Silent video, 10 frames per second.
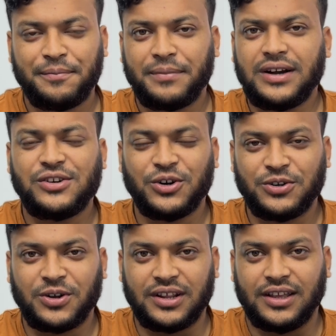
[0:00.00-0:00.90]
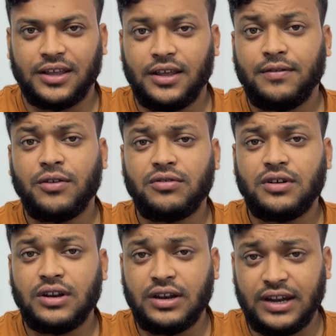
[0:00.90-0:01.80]
But don't worry, if you
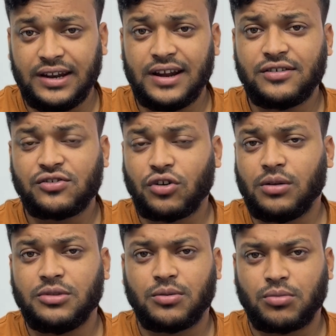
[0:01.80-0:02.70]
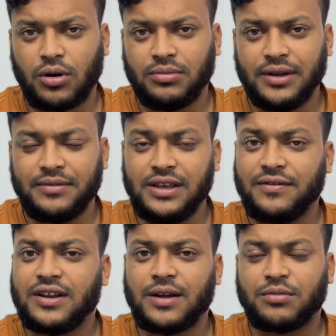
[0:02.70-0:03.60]
didn't solve your problem
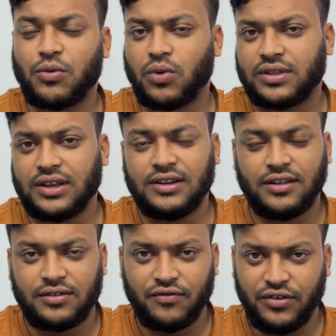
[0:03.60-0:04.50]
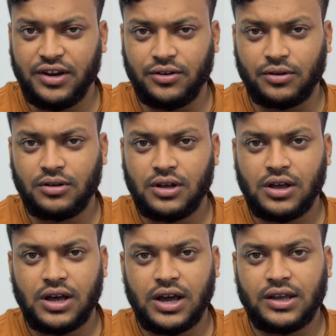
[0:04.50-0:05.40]
even after watching this video,
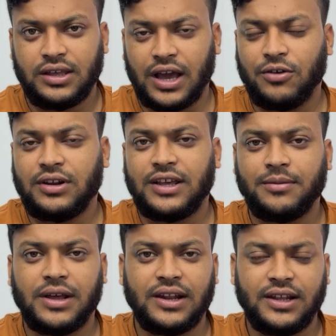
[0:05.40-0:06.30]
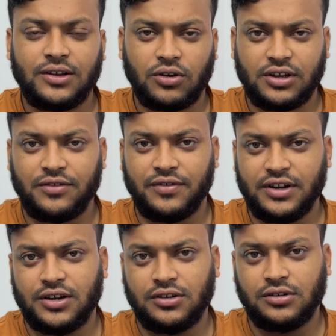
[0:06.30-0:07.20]
I will give a link on this
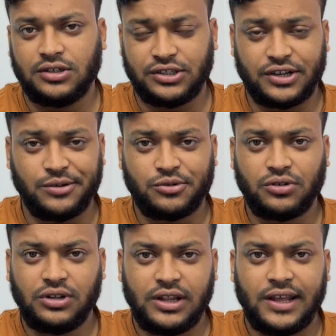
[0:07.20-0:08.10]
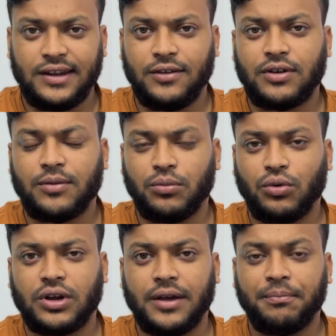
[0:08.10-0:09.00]
video description. Then you can
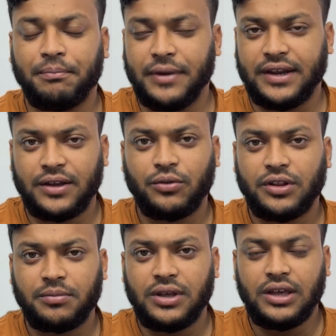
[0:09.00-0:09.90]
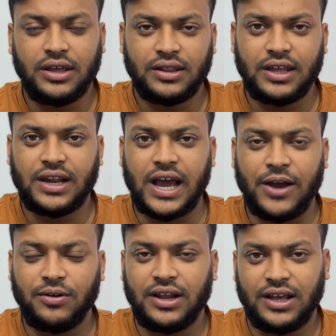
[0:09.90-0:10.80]
book a meeting with me, then
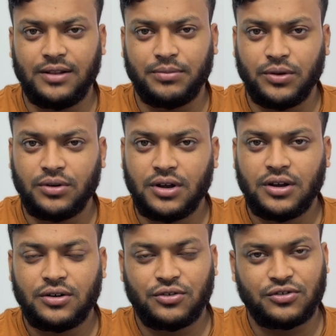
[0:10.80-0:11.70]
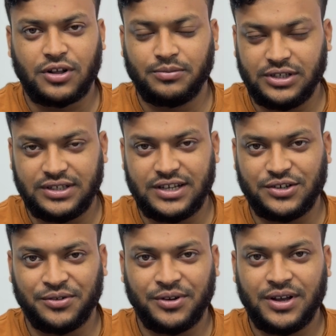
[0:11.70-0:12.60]
I will help you to solve this
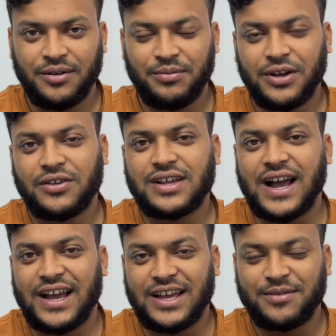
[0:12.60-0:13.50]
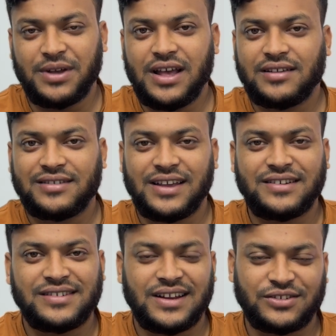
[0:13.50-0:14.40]
issue. Because I have
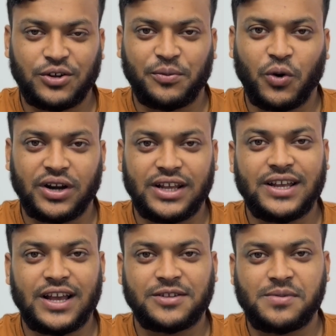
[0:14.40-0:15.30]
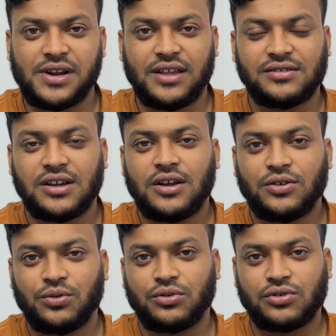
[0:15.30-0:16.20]
6 years of working experience
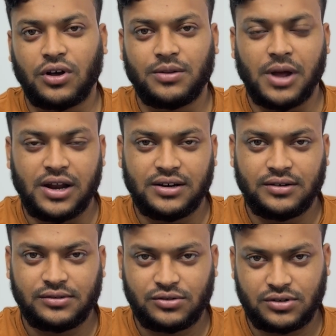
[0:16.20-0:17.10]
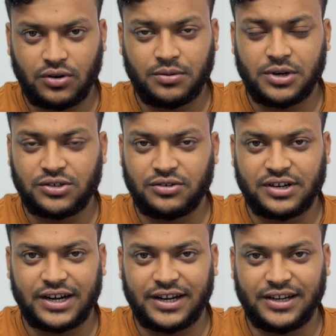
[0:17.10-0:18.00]
to solve conversion
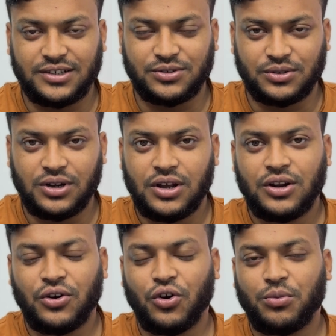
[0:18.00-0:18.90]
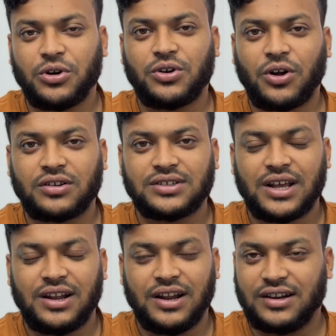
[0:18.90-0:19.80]
tracking issue. No more talks,
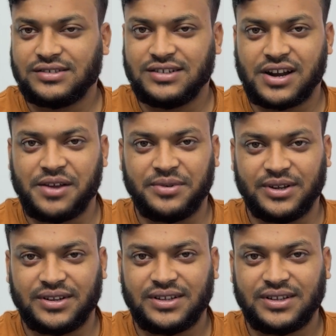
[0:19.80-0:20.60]
let's dive in.